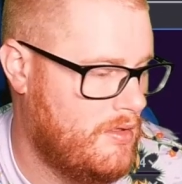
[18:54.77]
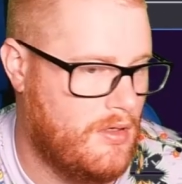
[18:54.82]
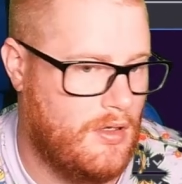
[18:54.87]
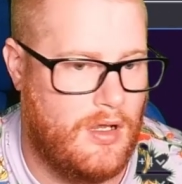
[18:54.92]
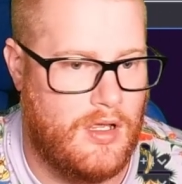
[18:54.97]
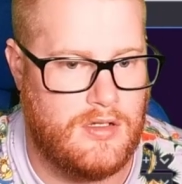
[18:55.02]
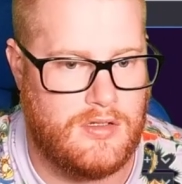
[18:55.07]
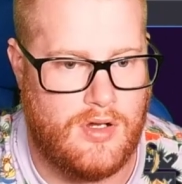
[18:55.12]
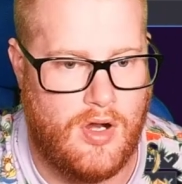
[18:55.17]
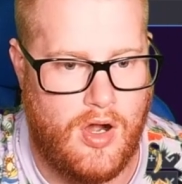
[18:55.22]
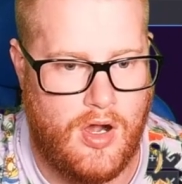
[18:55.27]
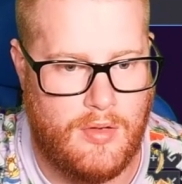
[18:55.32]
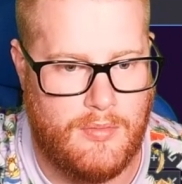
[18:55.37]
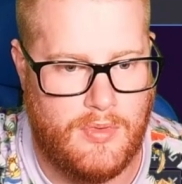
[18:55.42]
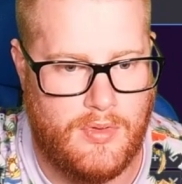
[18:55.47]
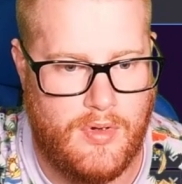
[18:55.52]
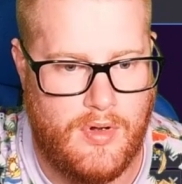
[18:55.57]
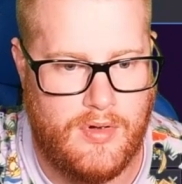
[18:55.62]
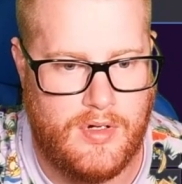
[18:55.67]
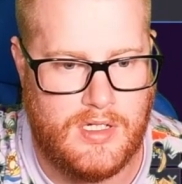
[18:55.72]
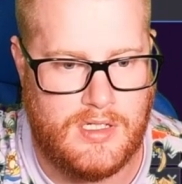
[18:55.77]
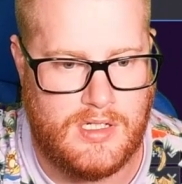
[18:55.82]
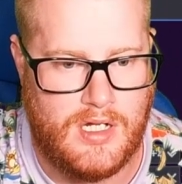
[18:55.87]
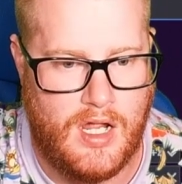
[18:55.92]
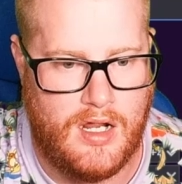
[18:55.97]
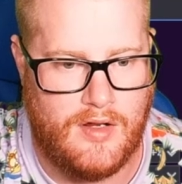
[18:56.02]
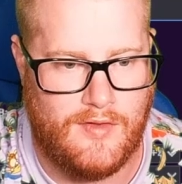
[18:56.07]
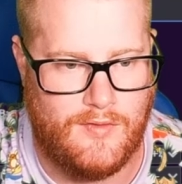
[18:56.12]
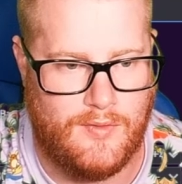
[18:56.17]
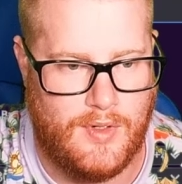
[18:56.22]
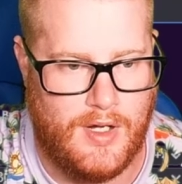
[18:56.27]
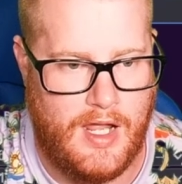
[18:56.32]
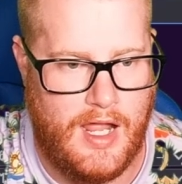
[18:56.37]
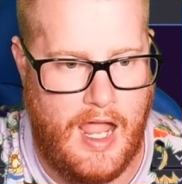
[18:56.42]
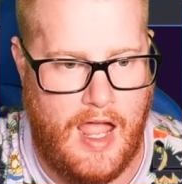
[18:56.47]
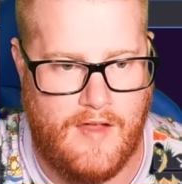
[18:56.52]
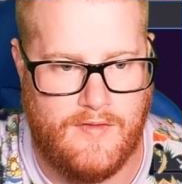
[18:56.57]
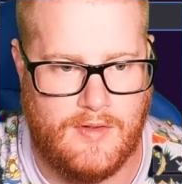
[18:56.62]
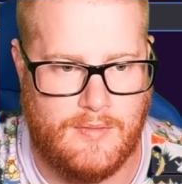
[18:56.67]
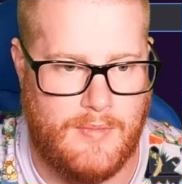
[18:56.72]
because Armor is kind of what I
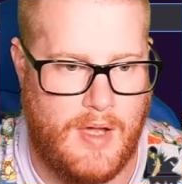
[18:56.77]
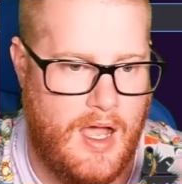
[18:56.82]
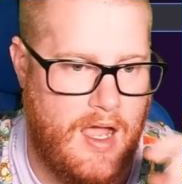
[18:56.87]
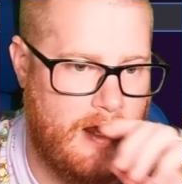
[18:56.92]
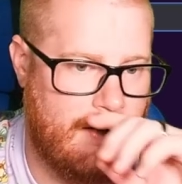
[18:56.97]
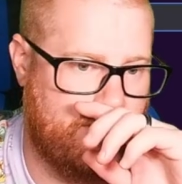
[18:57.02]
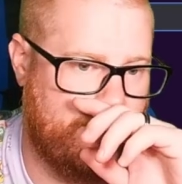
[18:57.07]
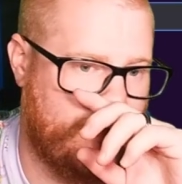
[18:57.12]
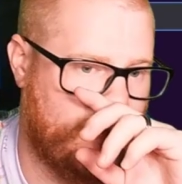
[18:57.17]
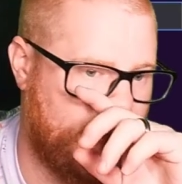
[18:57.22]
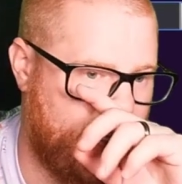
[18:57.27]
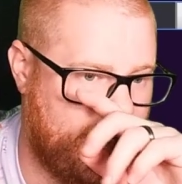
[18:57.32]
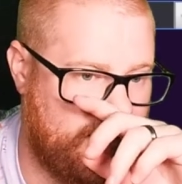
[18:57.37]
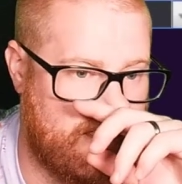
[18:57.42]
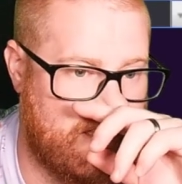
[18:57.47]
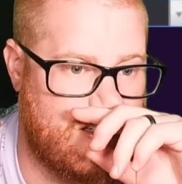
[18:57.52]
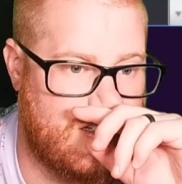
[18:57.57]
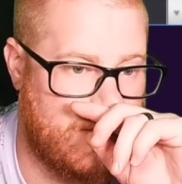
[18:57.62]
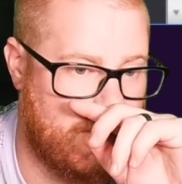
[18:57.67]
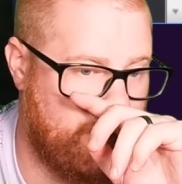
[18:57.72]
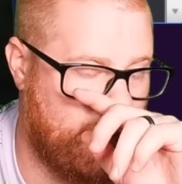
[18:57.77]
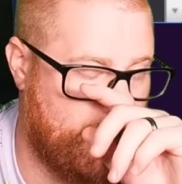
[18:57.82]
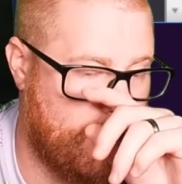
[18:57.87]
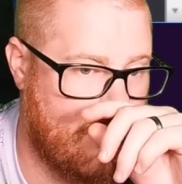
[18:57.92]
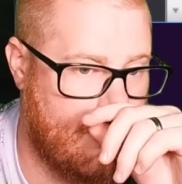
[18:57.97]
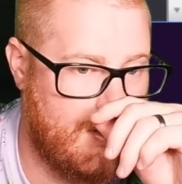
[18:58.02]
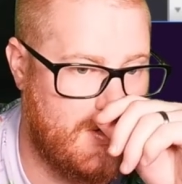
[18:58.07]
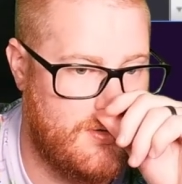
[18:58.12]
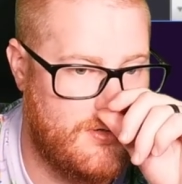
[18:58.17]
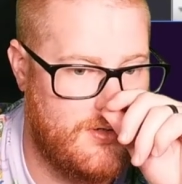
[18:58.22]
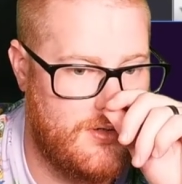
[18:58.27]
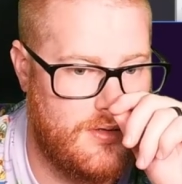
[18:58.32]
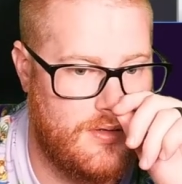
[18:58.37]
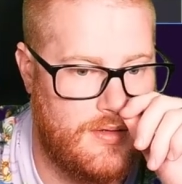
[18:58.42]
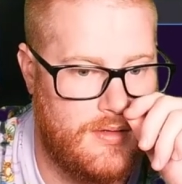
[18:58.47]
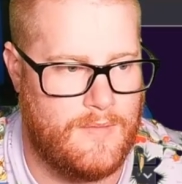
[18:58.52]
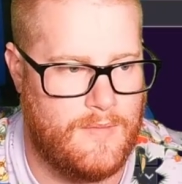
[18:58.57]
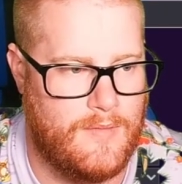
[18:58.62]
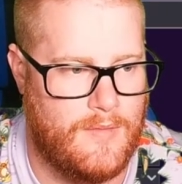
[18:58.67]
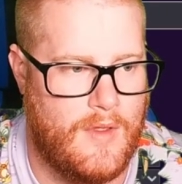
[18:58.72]
have in mind for like the support.
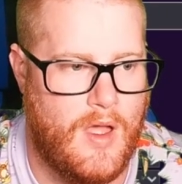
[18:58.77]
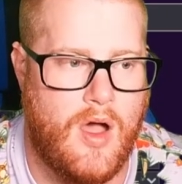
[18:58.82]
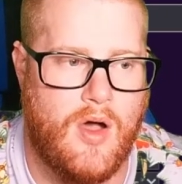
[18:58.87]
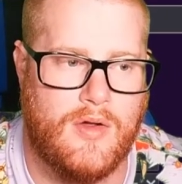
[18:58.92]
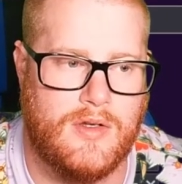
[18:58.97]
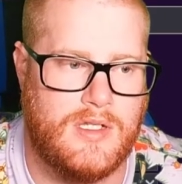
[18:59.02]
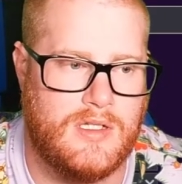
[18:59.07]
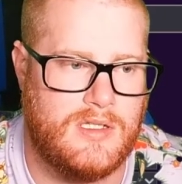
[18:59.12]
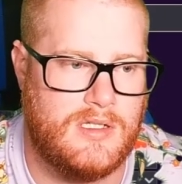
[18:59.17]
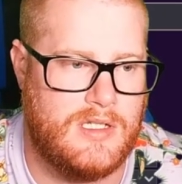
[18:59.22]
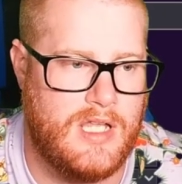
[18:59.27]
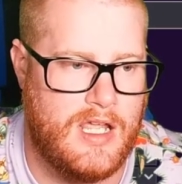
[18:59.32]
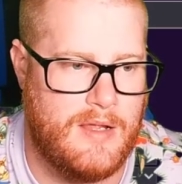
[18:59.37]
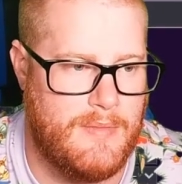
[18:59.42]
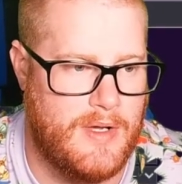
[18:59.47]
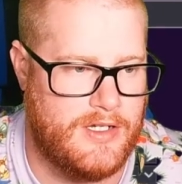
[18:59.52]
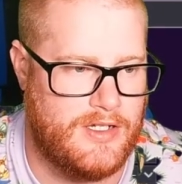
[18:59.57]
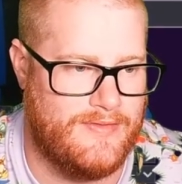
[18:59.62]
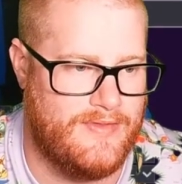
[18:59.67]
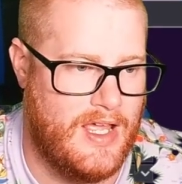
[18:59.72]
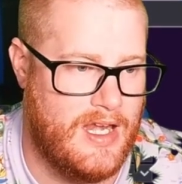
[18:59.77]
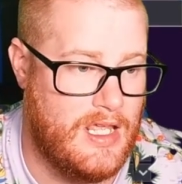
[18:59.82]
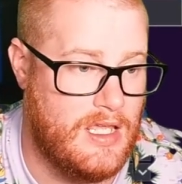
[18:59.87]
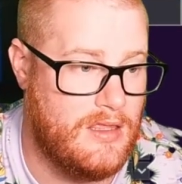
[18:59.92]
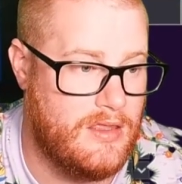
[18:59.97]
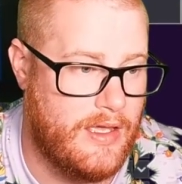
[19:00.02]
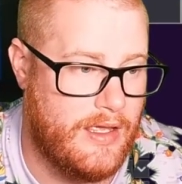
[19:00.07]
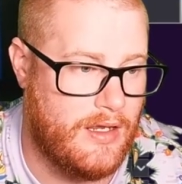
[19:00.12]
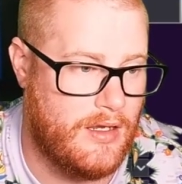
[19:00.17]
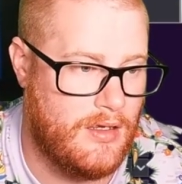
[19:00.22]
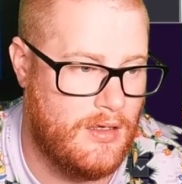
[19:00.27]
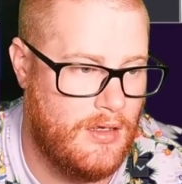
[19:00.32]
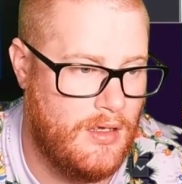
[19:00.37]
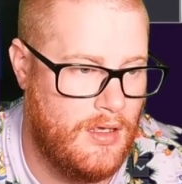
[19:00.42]
Oh, it doesn't take much of anything.